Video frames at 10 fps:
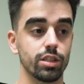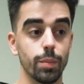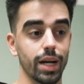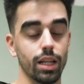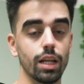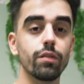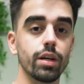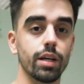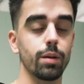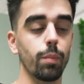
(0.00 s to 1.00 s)
to make a living
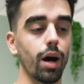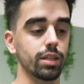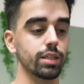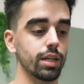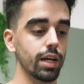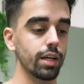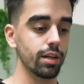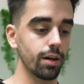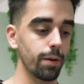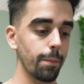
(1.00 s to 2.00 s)
in boxing. And
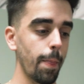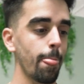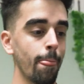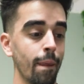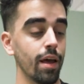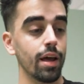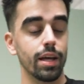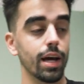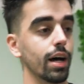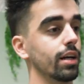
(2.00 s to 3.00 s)
yeah,